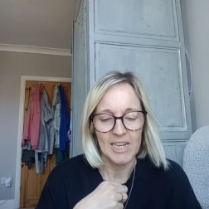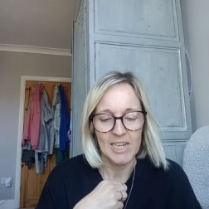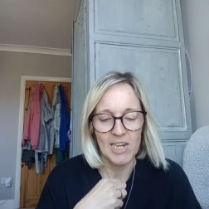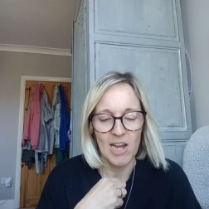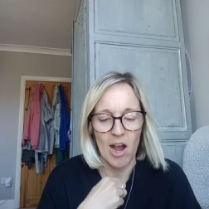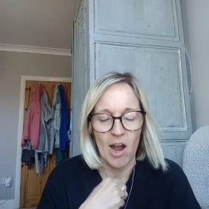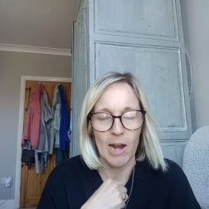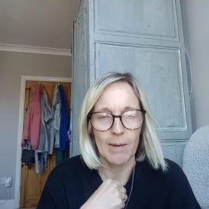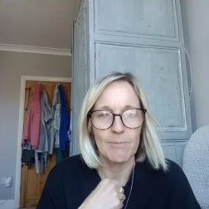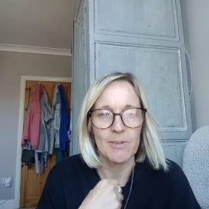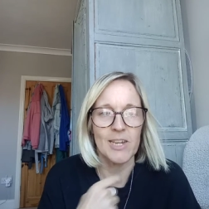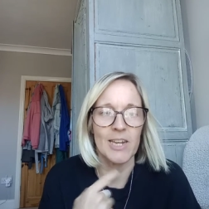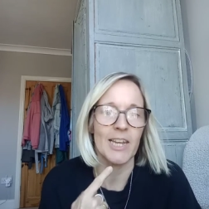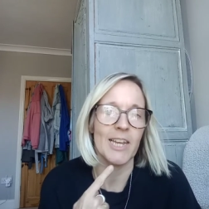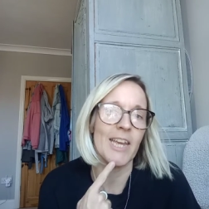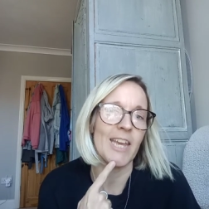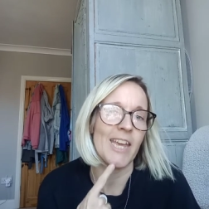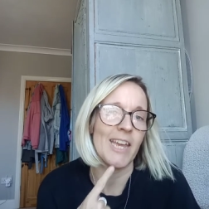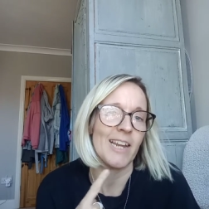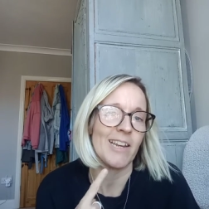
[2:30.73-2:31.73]
time to
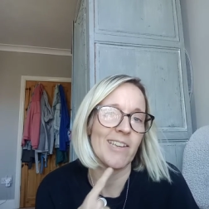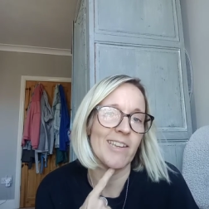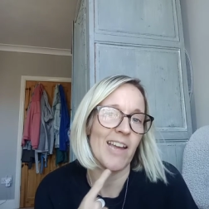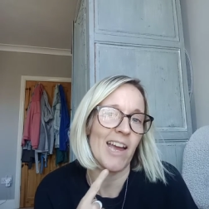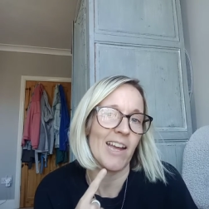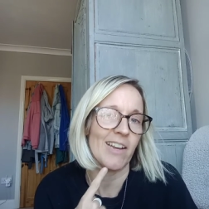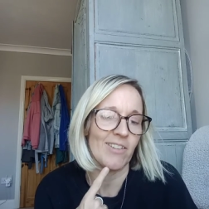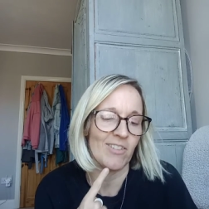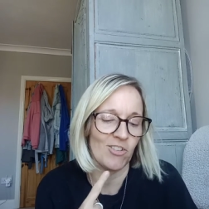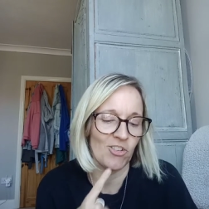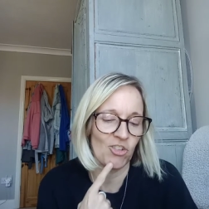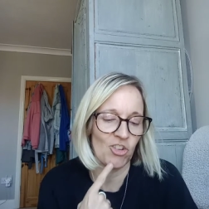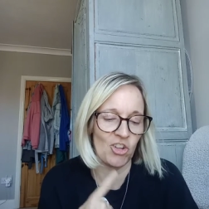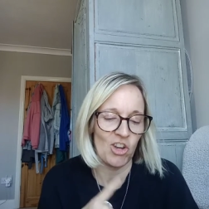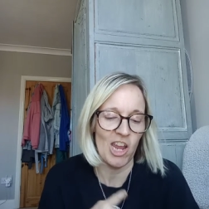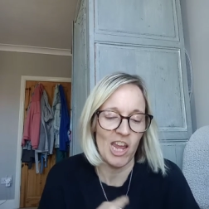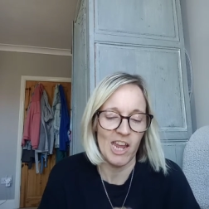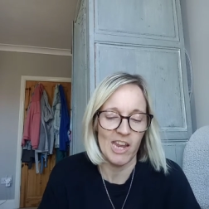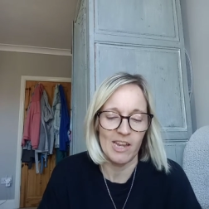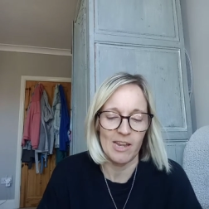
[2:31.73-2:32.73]
kick Dad's
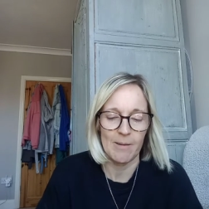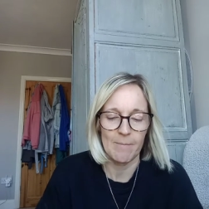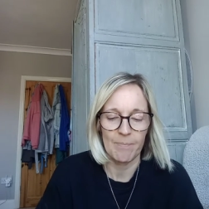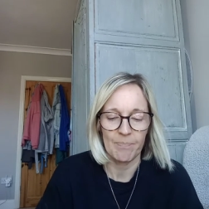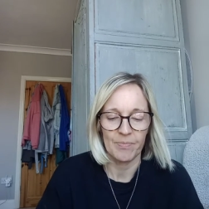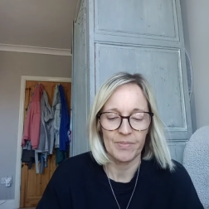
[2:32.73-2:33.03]
chin.